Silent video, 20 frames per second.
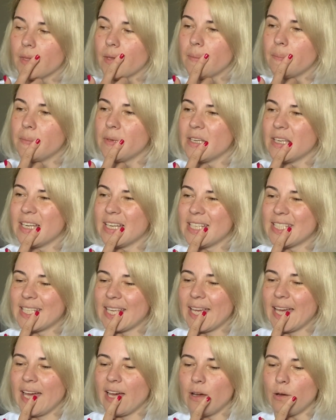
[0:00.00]
because I
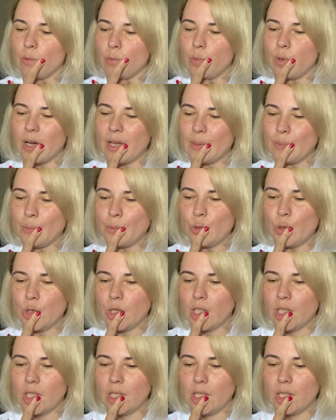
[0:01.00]
have one
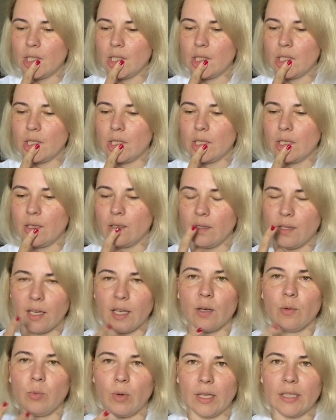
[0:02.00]
more,
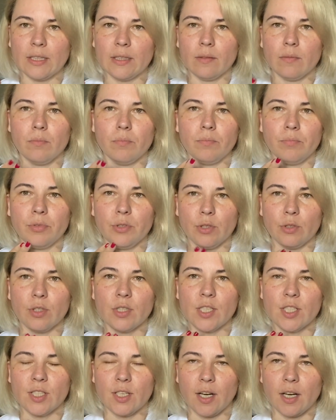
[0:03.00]
like one
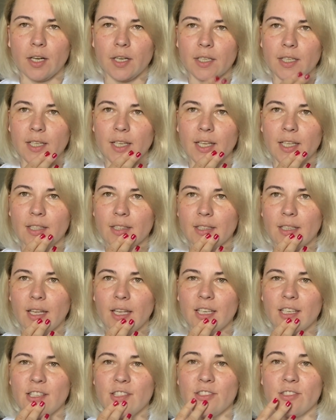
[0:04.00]
brioche cardigan,
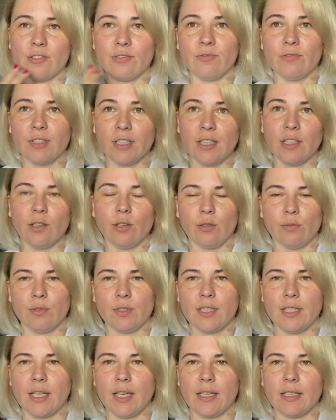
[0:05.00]
and it's really
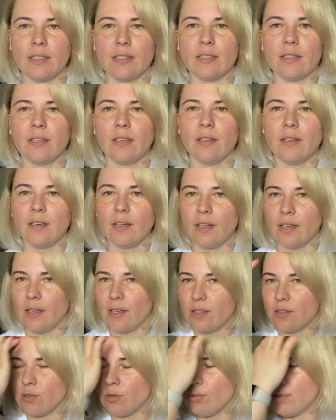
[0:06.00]
oversized.
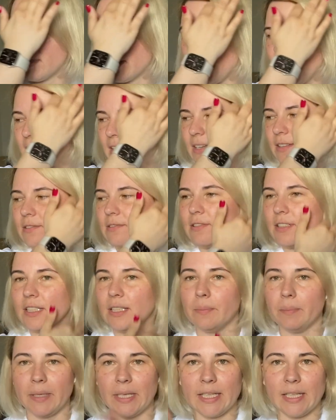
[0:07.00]
So it's like really
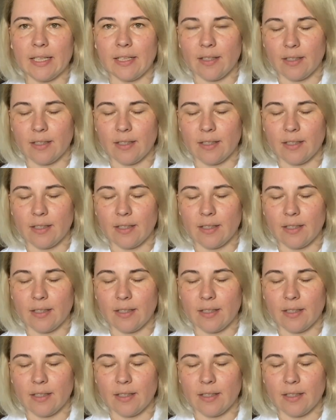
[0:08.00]
big.